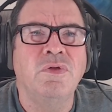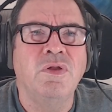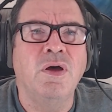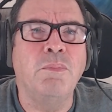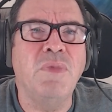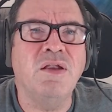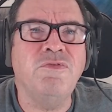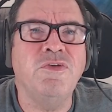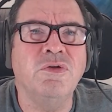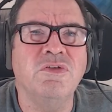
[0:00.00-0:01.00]
A
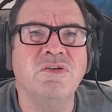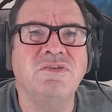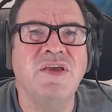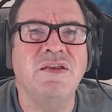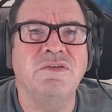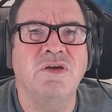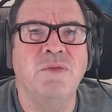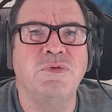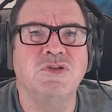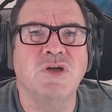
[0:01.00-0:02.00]
metafield is a data
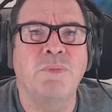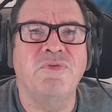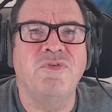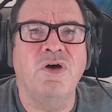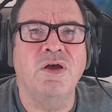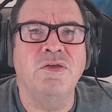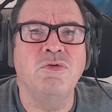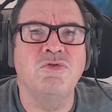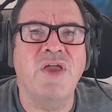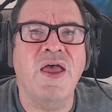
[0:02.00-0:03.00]
type in Shopify
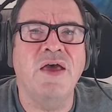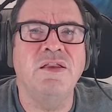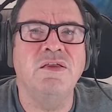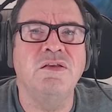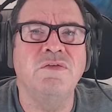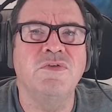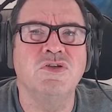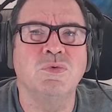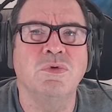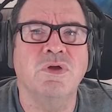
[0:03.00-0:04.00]
used to add
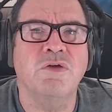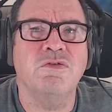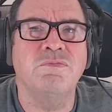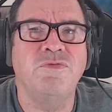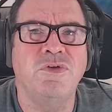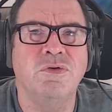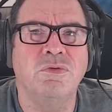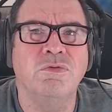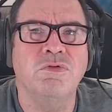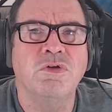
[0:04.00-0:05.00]
individual custom
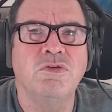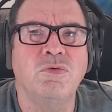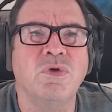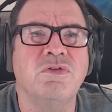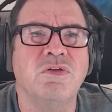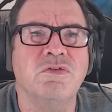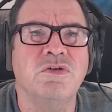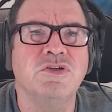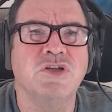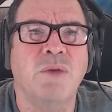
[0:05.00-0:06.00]
fields to
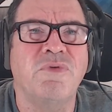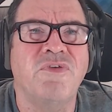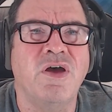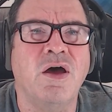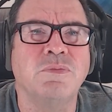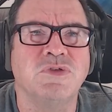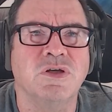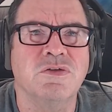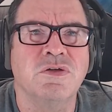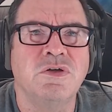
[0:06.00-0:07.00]
existing Shopify
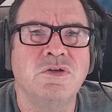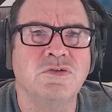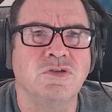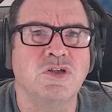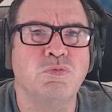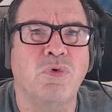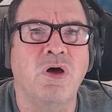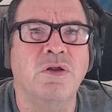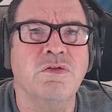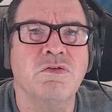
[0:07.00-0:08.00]
objects, such as
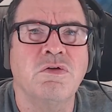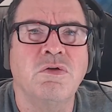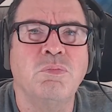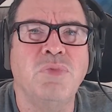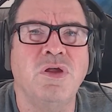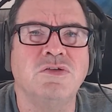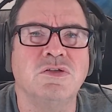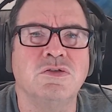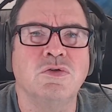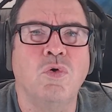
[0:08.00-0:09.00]
products,
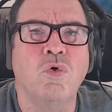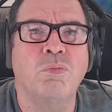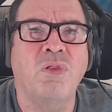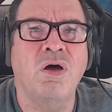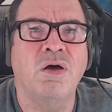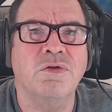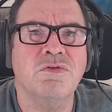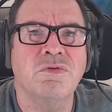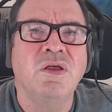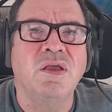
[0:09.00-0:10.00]
pages, or
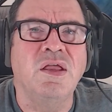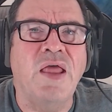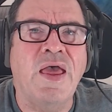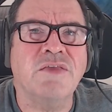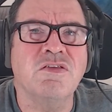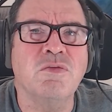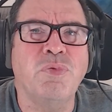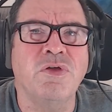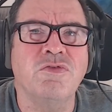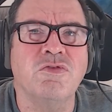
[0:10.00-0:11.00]
blogs. It acts as a
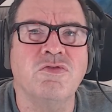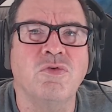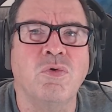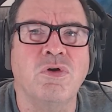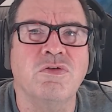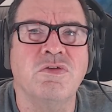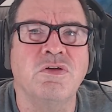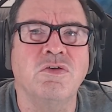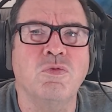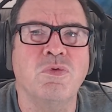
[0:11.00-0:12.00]
place to store a
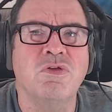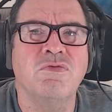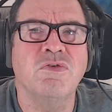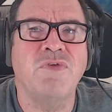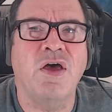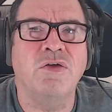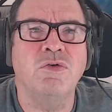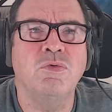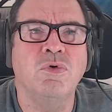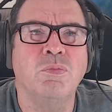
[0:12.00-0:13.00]
single specific
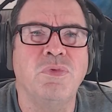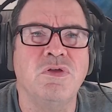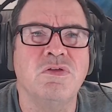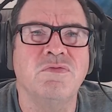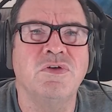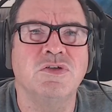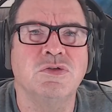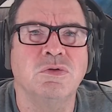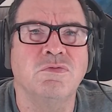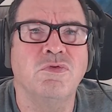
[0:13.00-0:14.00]
value or piece of
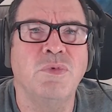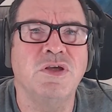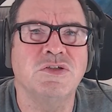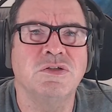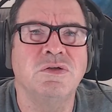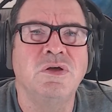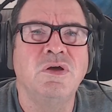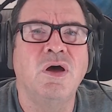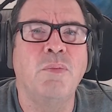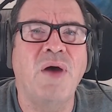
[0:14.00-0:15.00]
additional information
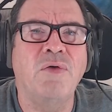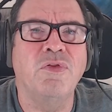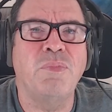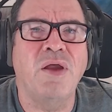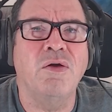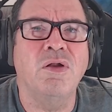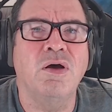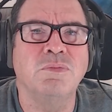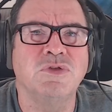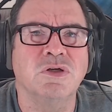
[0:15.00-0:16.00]
about the parent
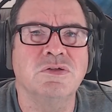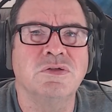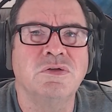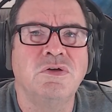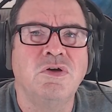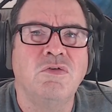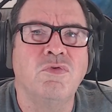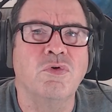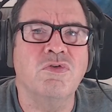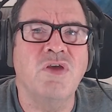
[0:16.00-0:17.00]
object.
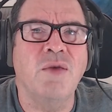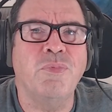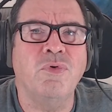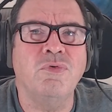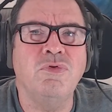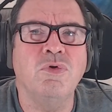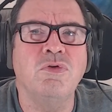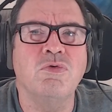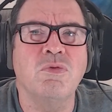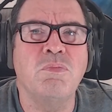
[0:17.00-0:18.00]
For example, you can
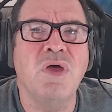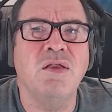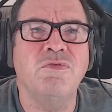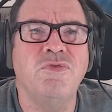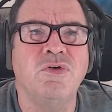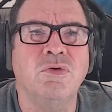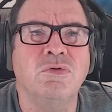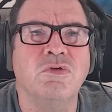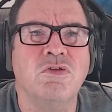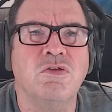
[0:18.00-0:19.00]
use a metafield
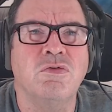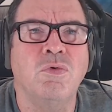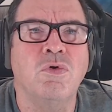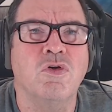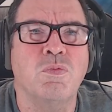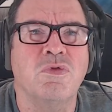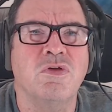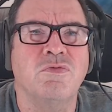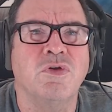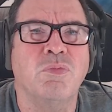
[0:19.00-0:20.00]
to store
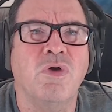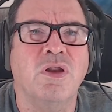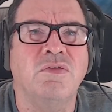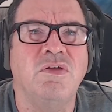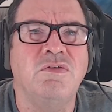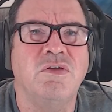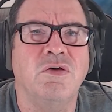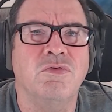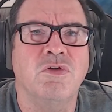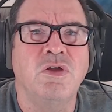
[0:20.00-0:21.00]
specific product
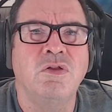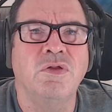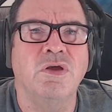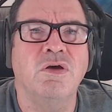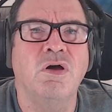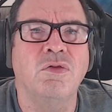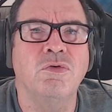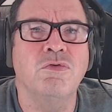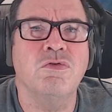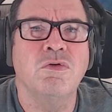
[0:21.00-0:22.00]
details like
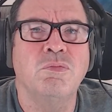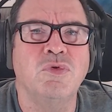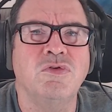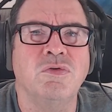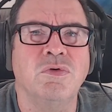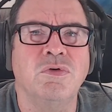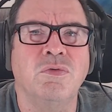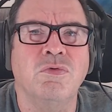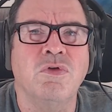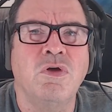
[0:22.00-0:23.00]
colors,
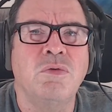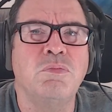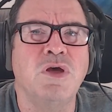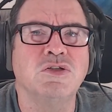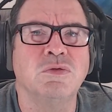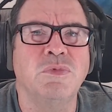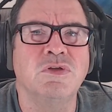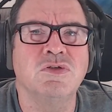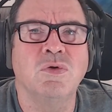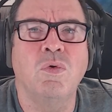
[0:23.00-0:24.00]
materials,
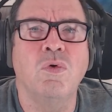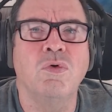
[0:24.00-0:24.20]
measurements, or